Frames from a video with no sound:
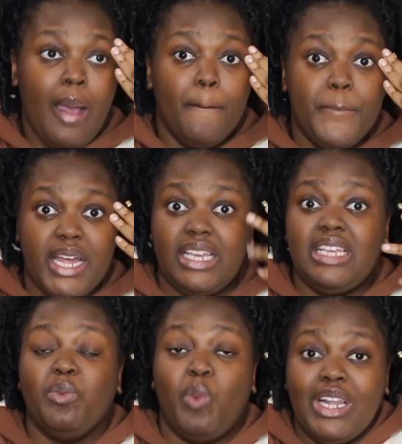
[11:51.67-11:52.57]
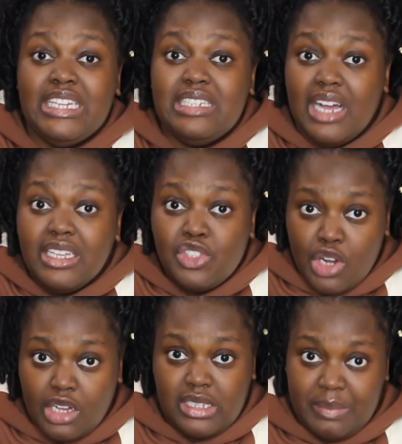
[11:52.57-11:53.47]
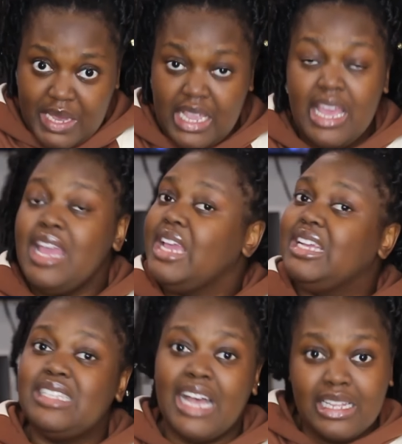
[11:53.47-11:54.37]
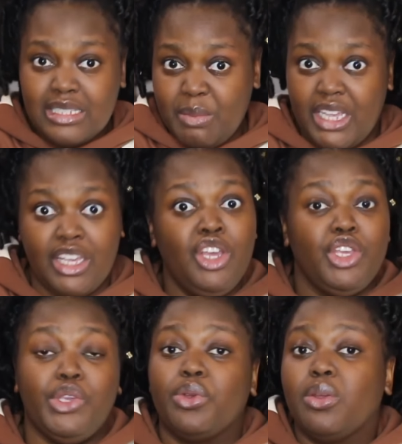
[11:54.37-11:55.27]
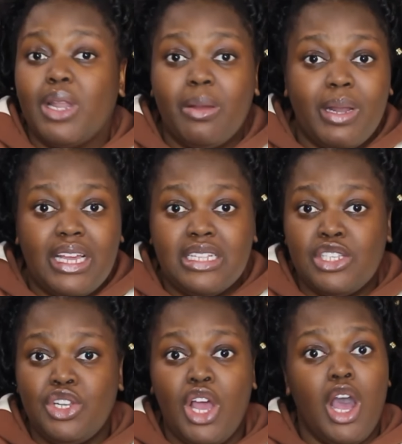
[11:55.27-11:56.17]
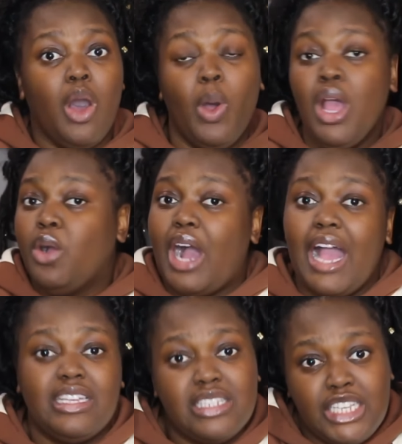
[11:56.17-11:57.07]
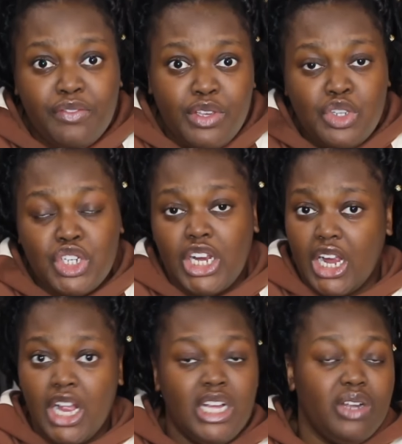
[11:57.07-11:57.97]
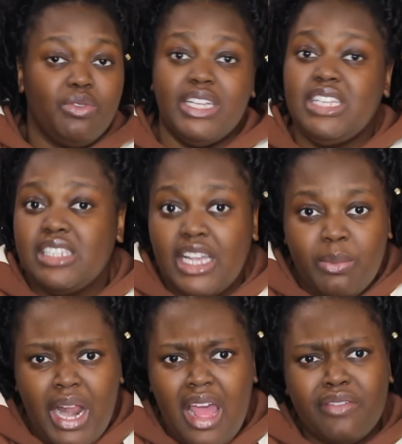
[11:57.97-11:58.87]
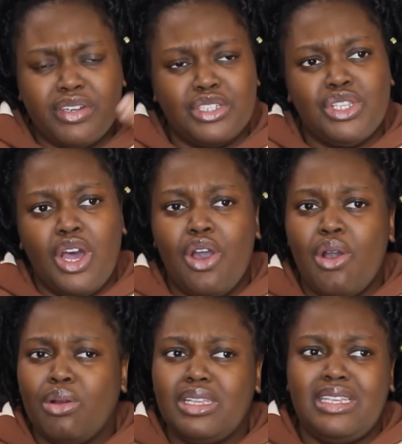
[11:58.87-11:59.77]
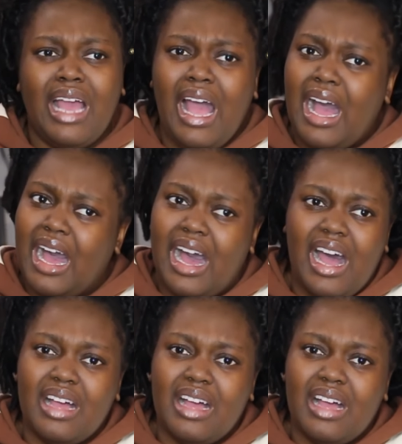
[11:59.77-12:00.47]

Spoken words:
but when he does talk to me, he tells me, you're the one I want to get to know, I can see a future, re-te-te, whatever. So yeah,